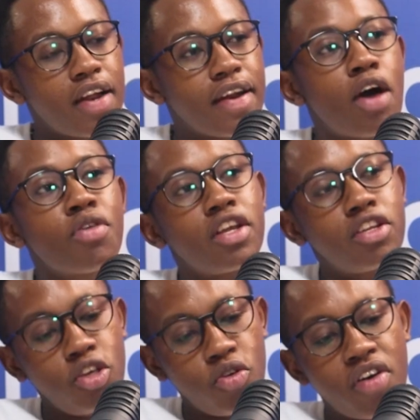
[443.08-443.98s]
Now
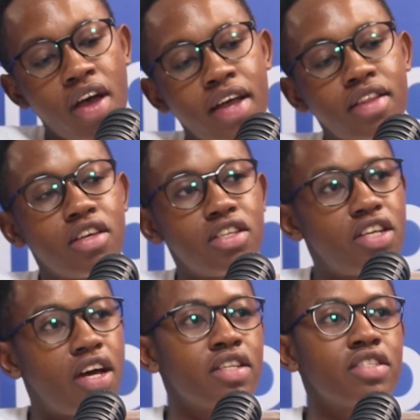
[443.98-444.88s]
that you've had the
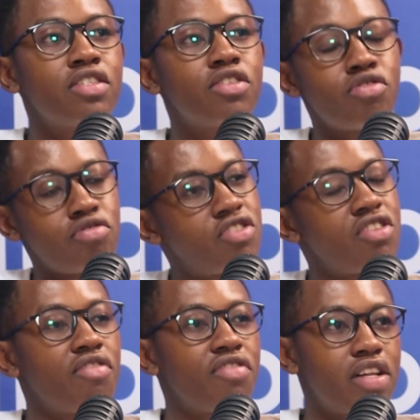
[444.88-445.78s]
chance to
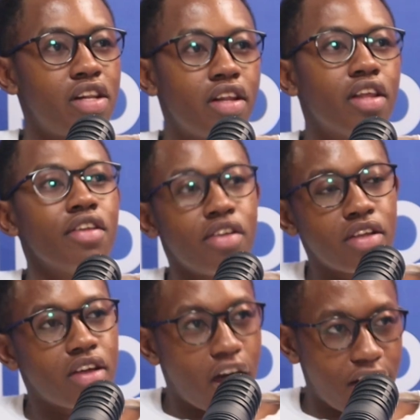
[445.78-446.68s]
travel
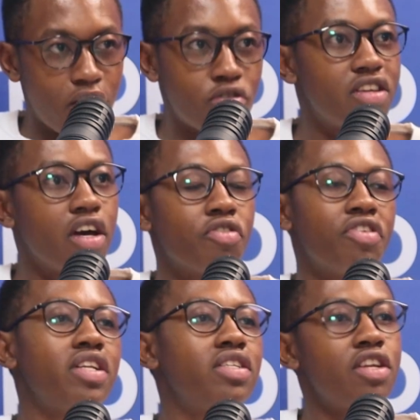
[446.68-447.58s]
around
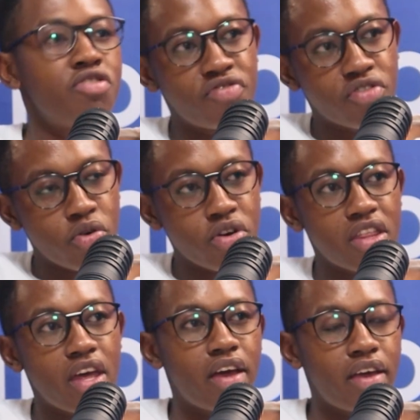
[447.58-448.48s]
Dagoretti and you've grown
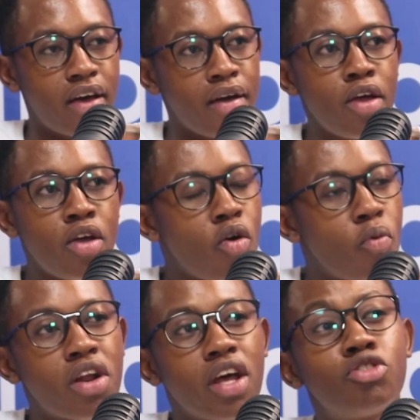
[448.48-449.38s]
there, yeah,
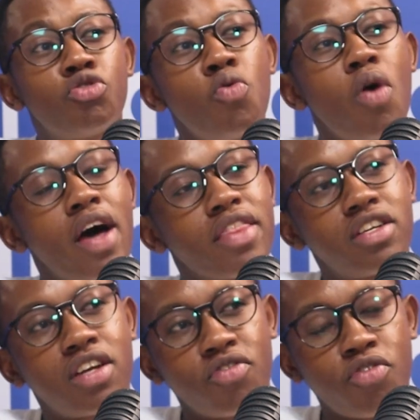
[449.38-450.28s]
what are two other
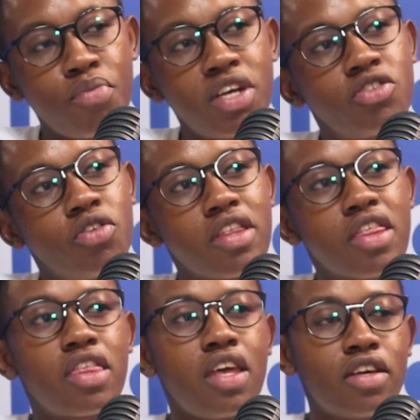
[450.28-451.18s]
transformational
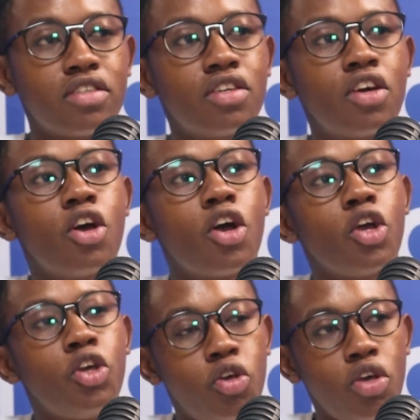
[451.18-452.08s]
things,
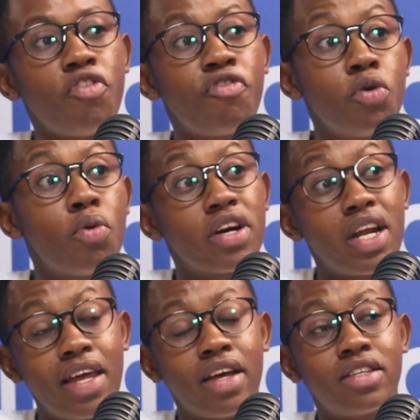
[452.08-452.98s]
if you were
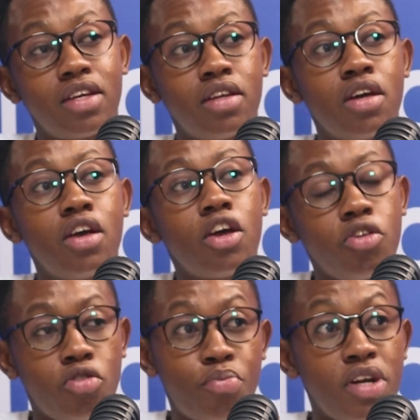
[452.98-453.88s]
elected,
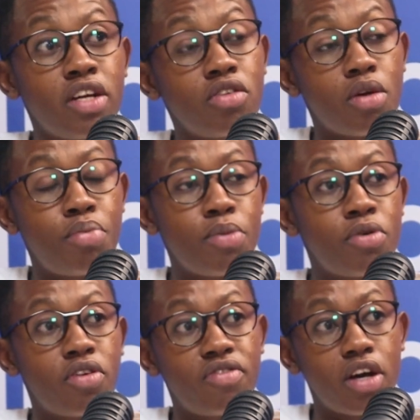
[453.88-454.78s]
you'd bring to the
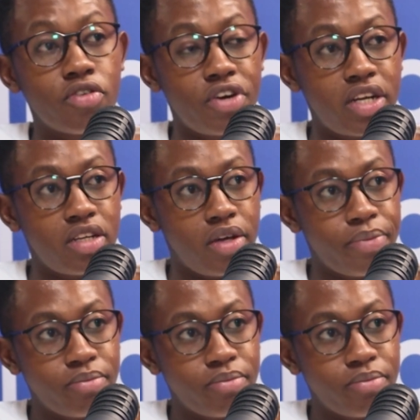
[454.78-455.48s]
people of Dagoretti?